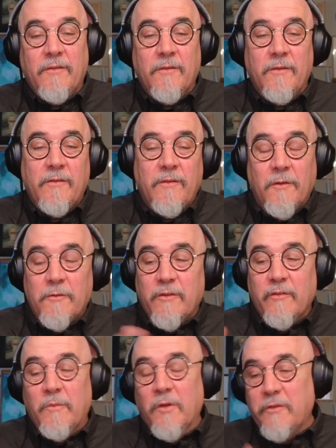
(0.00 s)
this notion
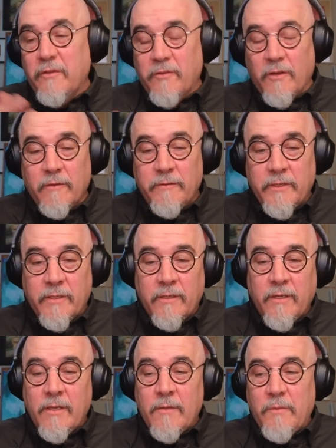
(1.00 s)
of multi-solving,
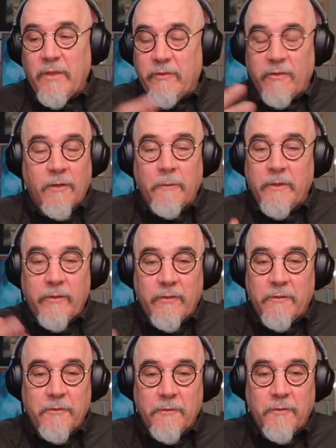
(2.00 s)
Beth Sawin has
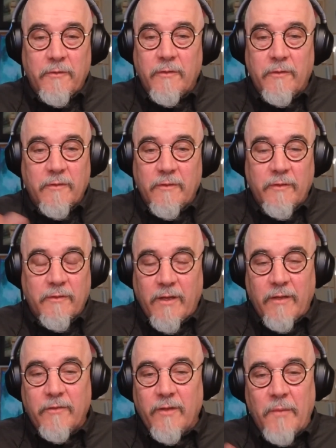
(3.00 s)
introduced this
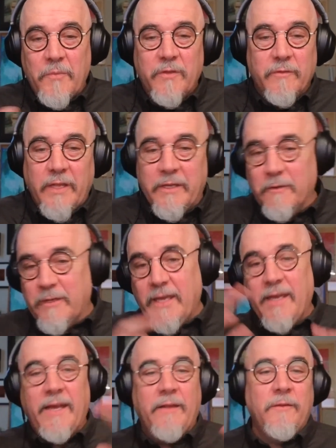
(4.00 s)
concept of like,
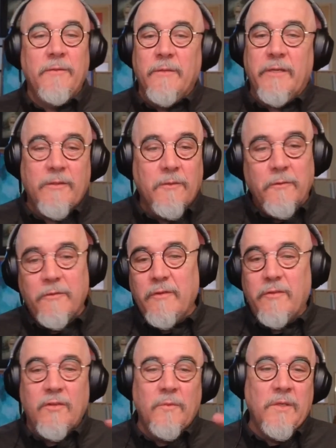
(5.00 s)
okay, how do you look at the whole
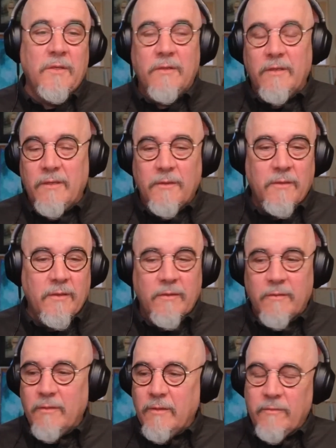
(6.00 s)
system? And
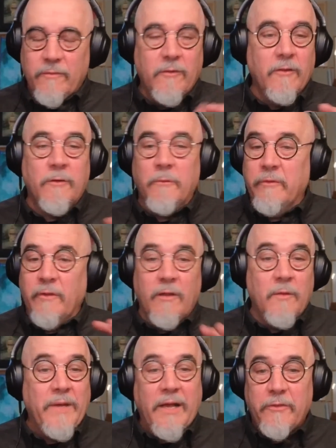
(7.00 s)
and Fuller was all
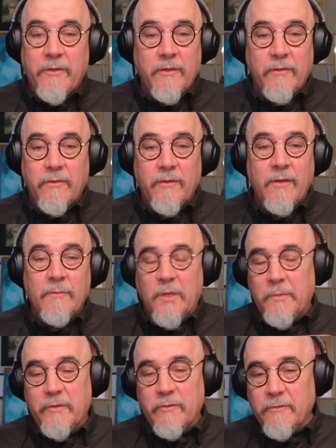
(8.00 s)
about this.
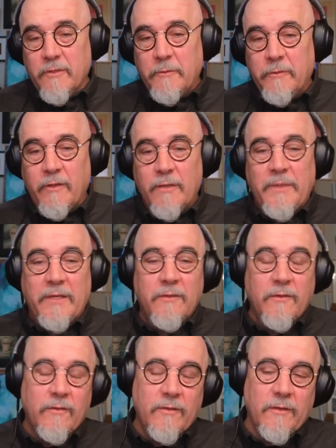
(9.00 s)
Buckminster Fuller was all about
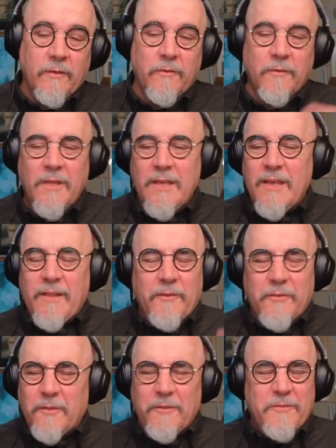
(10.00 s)
this. So
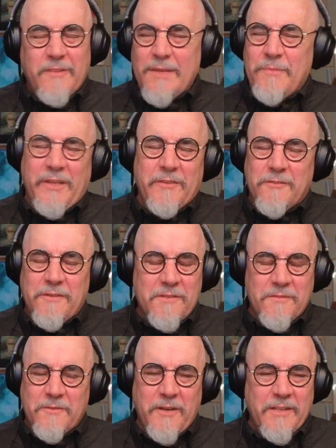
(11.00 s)
there's deep histories
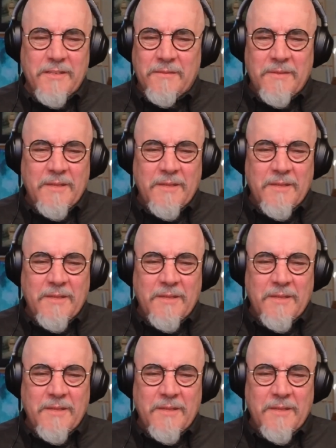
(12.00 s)
of trying to